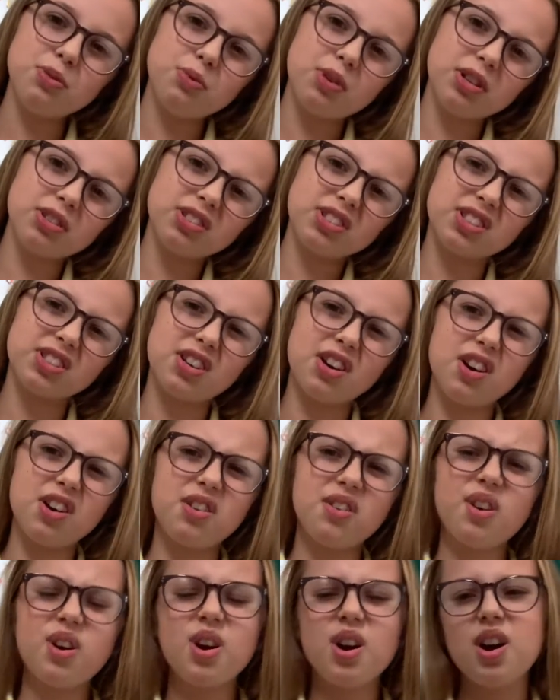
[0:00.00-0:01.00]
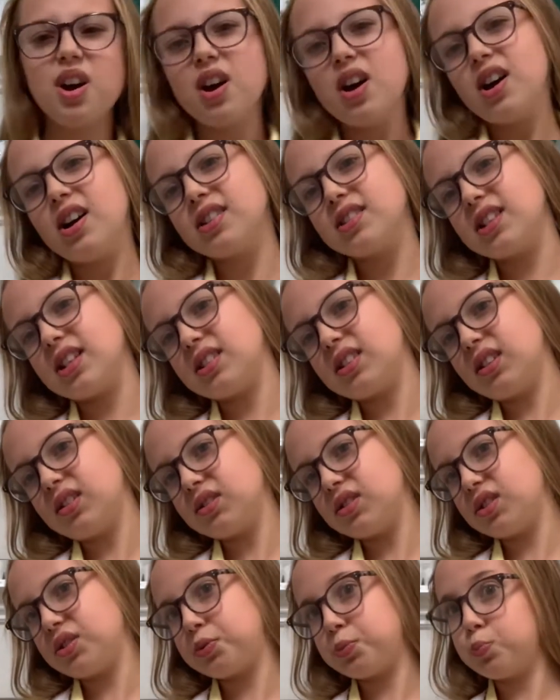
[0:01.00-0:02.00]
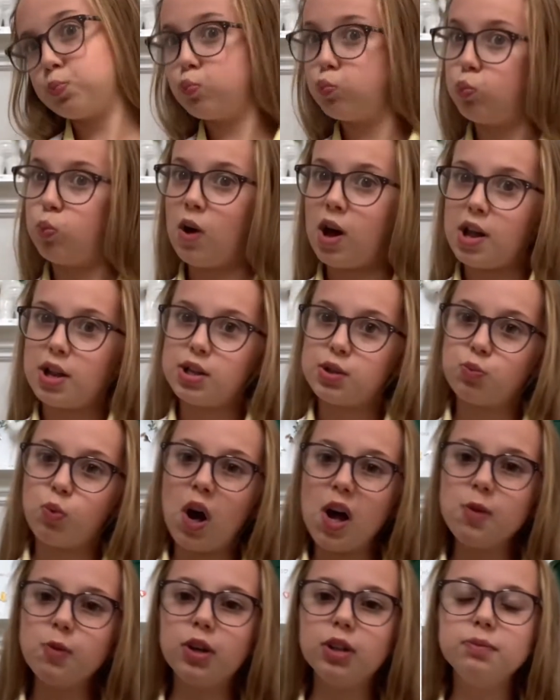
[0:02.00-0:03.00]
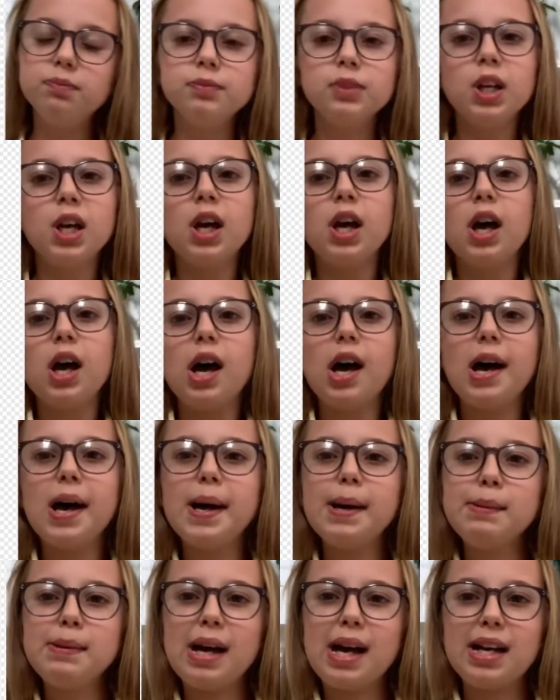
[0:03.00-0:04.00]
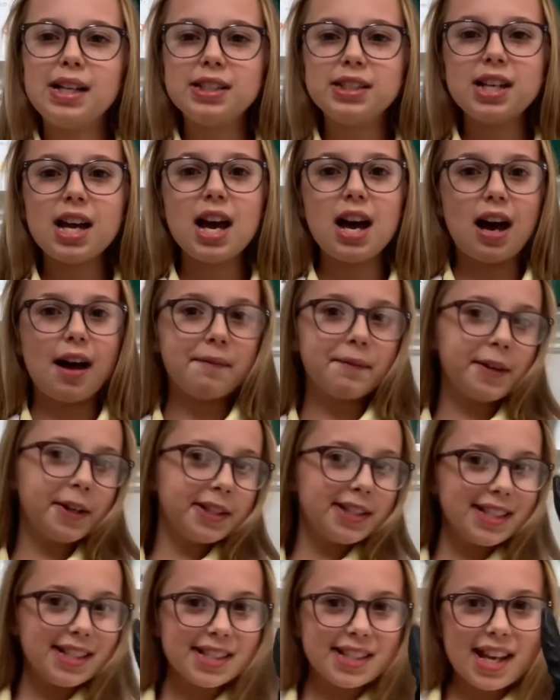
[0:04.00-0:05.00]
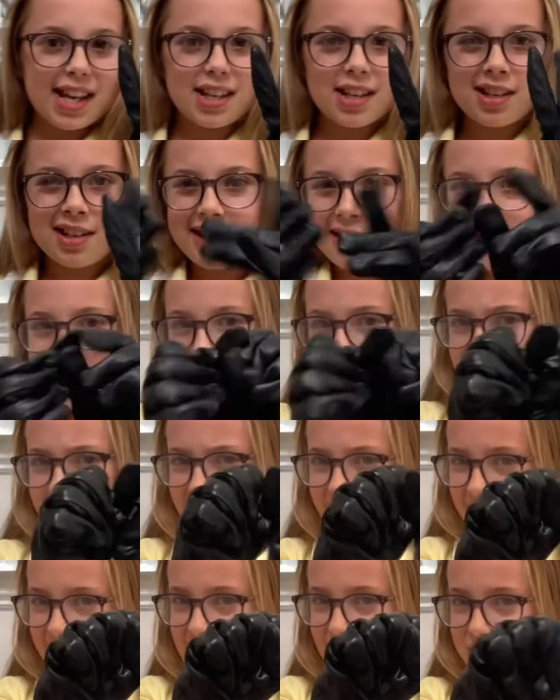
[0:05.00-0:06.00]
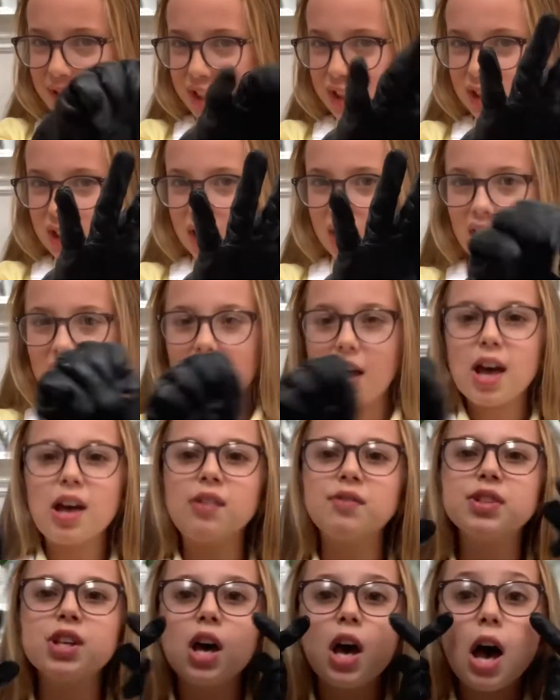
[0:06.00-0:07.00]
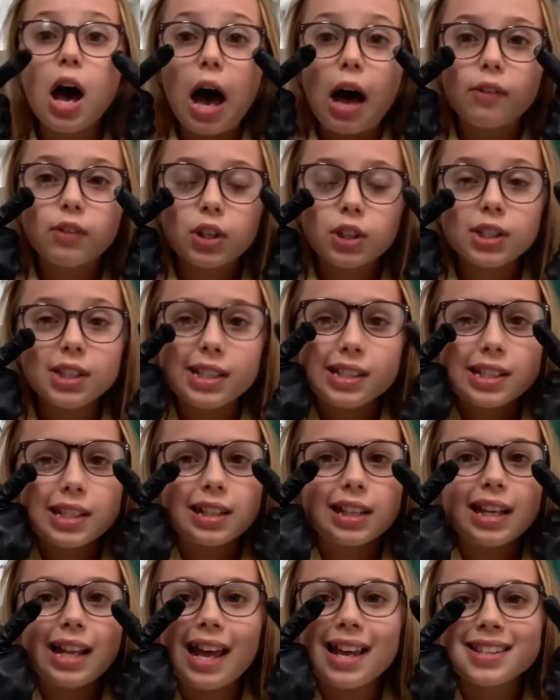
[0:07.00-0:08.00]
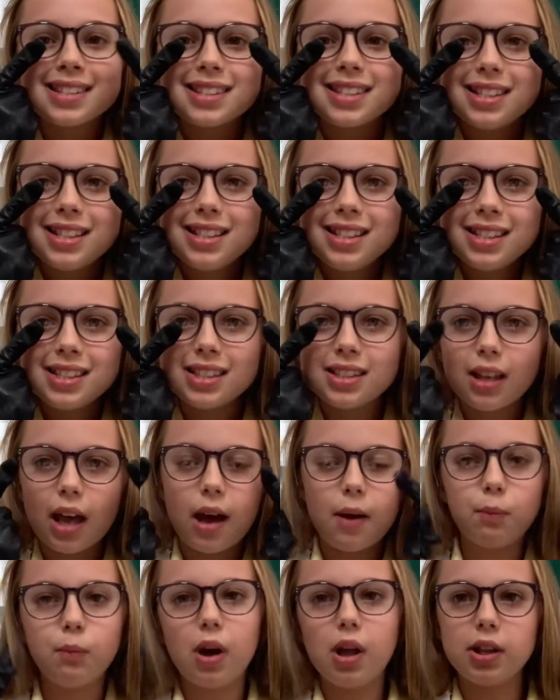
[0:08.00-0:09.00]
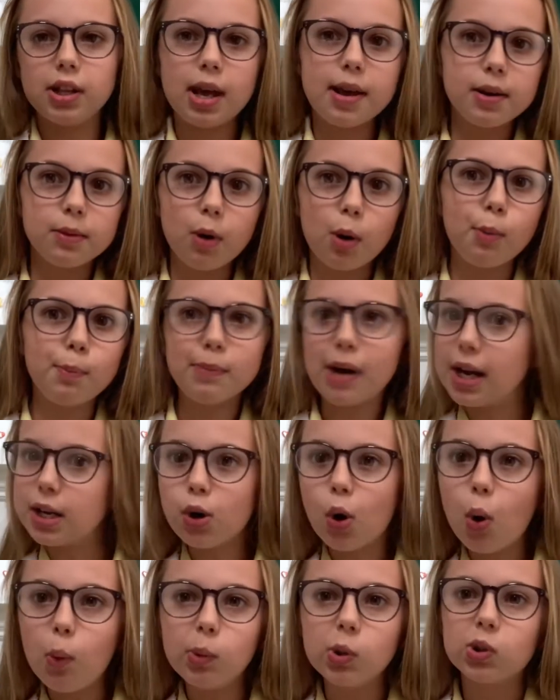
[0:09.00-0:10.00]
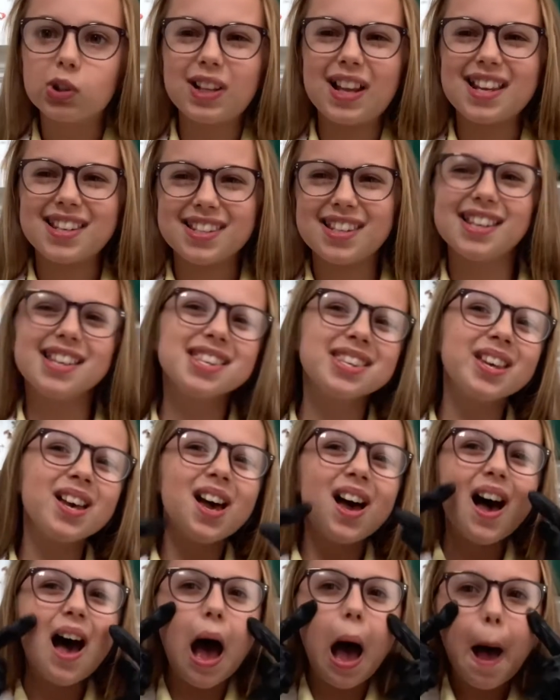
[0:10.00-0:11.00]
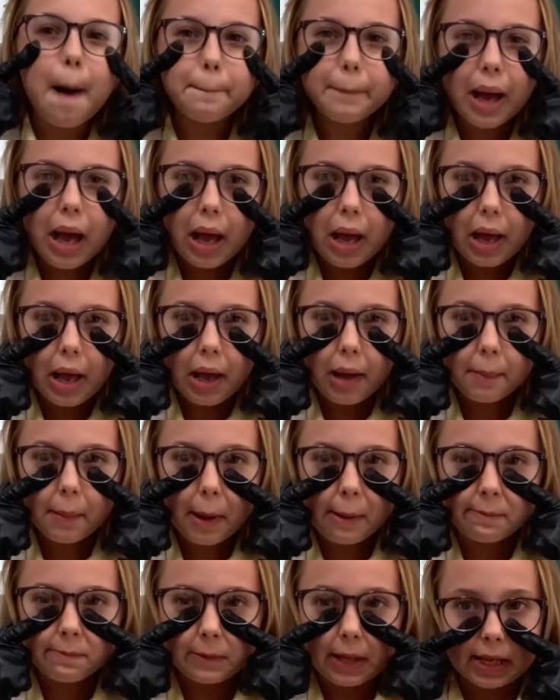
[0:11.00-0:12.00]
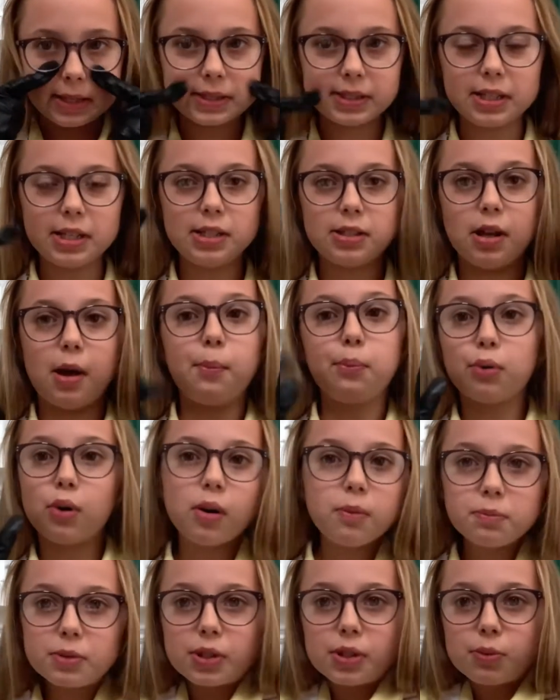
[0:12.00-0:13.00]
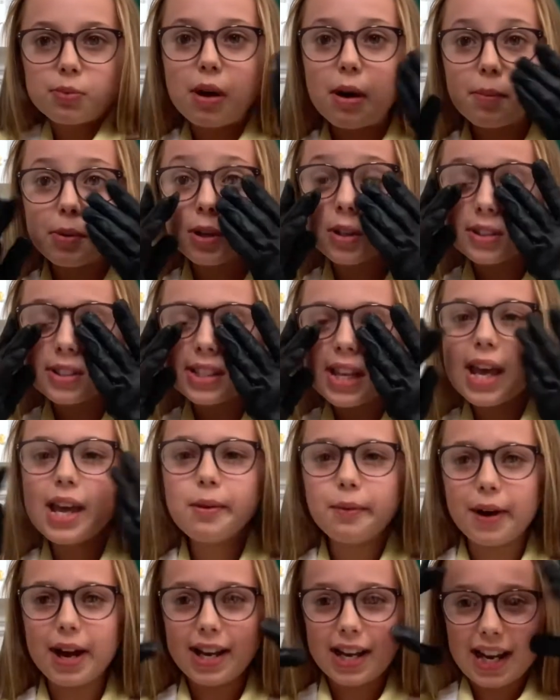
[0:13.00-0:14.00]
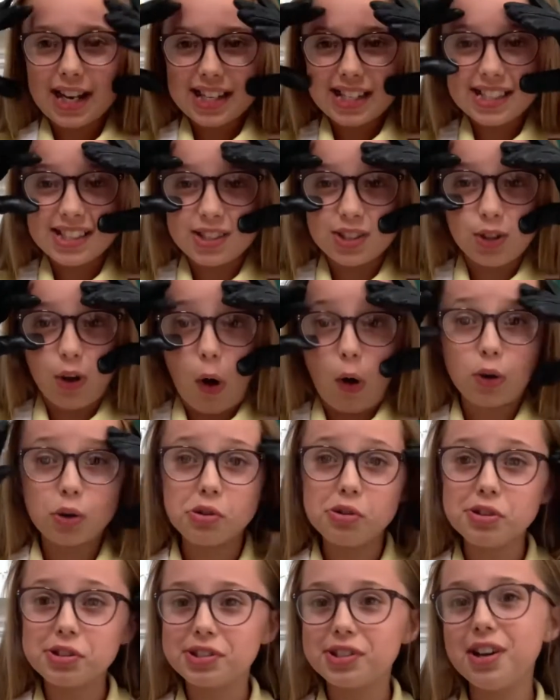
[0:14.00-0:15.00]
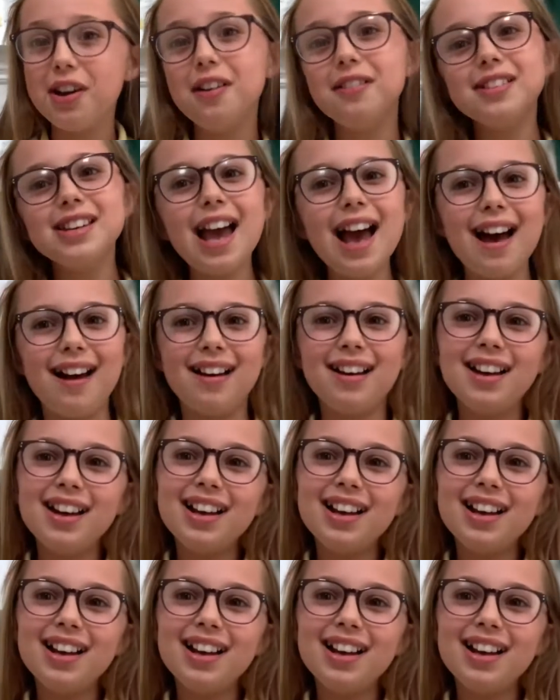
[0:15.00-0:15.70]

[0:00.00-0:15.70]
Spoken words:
one, so I guess I'll just wear this white one. And yeah, I've got these like cute little leather gloves. I've got these glasses, well, they're not my normal glasses, but I guess these are prompts as well because they wear like these goggles, so yeah.